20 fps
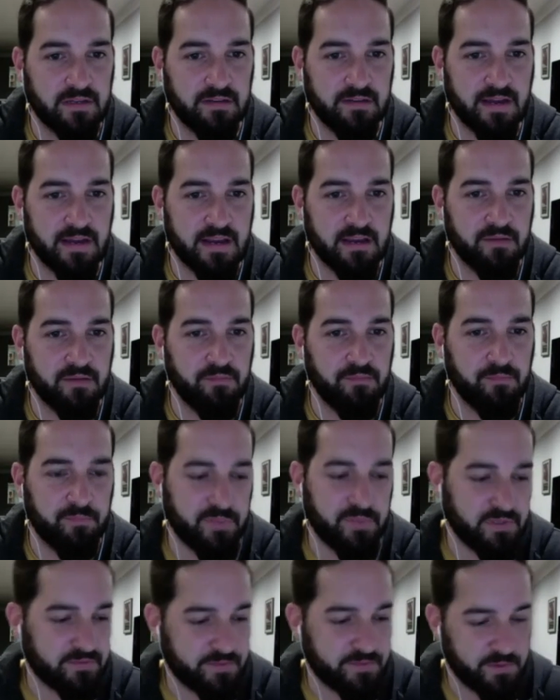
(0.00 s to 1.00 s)
I can
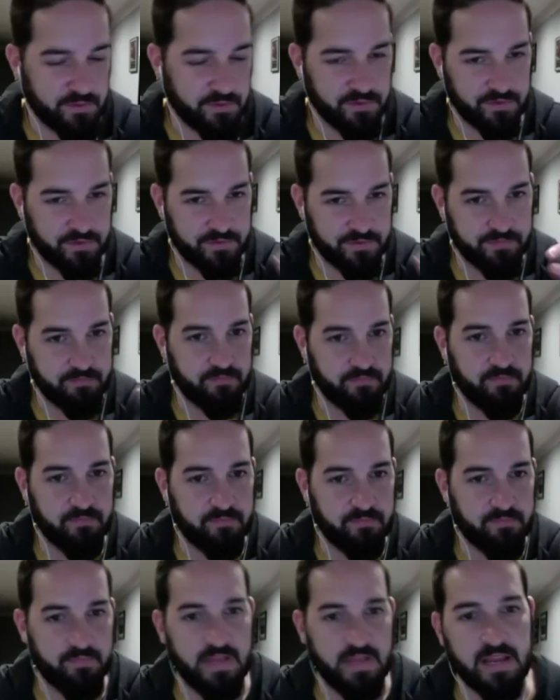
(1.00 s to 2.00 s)
put those
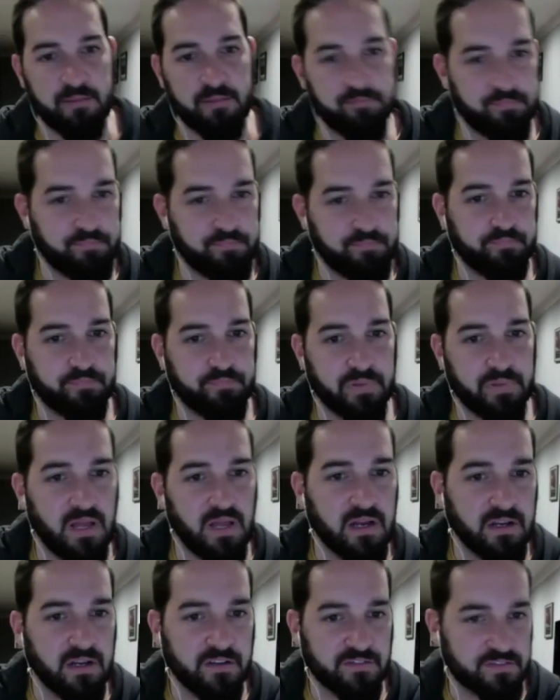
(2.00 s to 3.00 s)
like
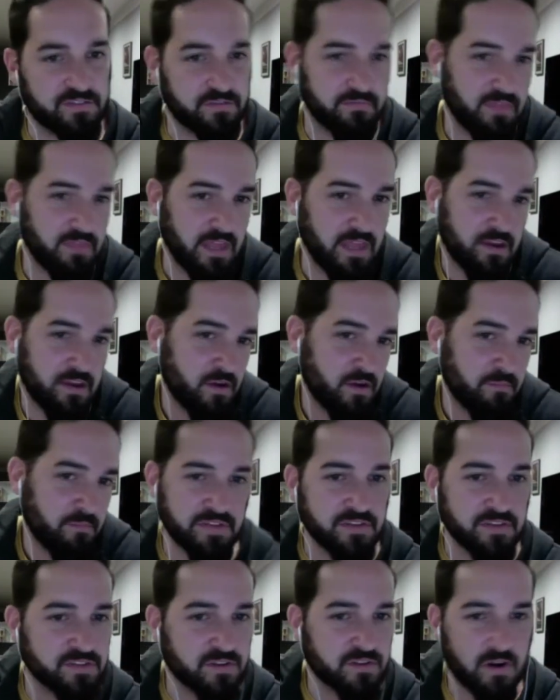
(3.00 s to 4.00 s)
plugs, like your
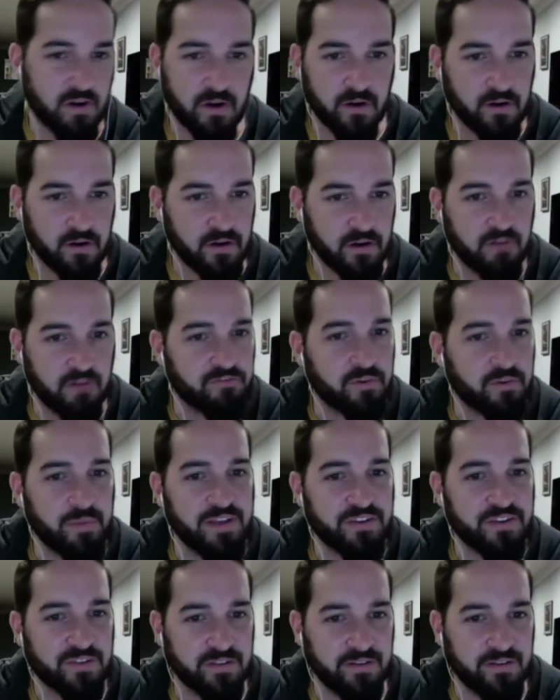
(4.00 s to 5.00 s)
business card or your
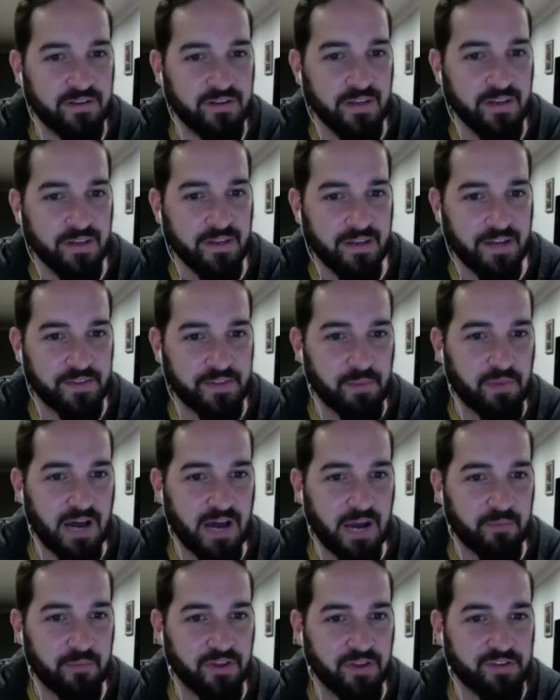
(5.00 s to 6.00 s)
information at the
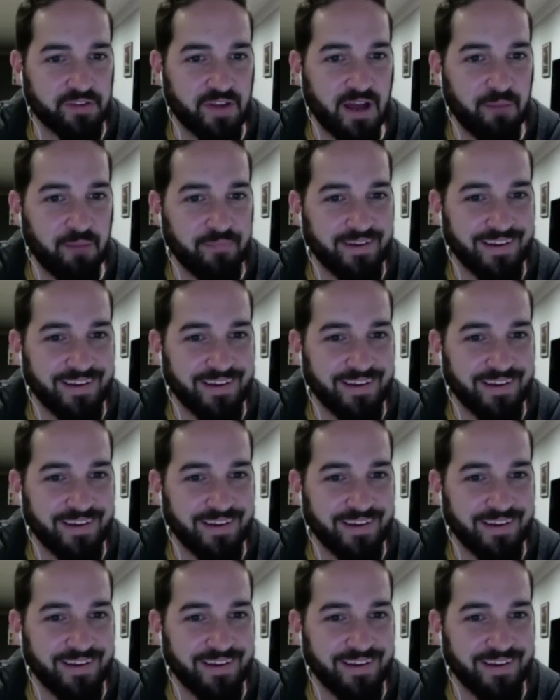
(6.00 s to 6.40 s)
bottom or the top.